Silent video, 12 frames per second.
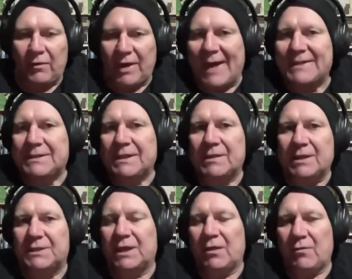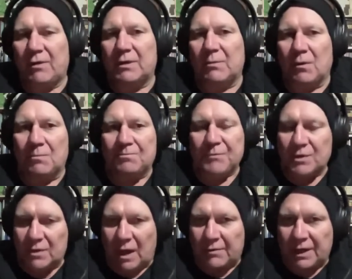creating these incredible
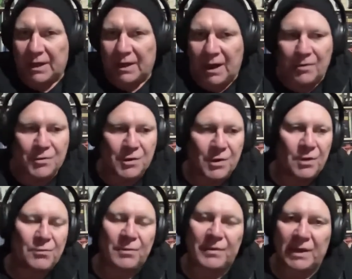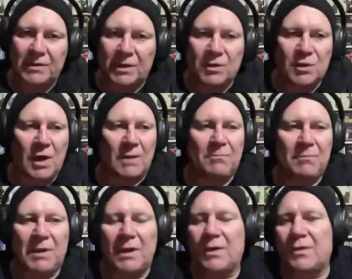stone enclosures with their T-shaped
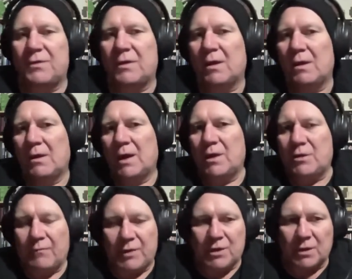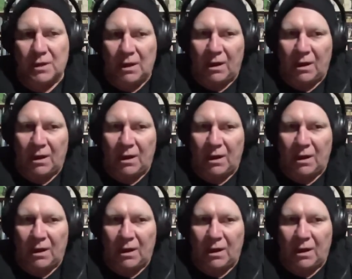pillars, each of which are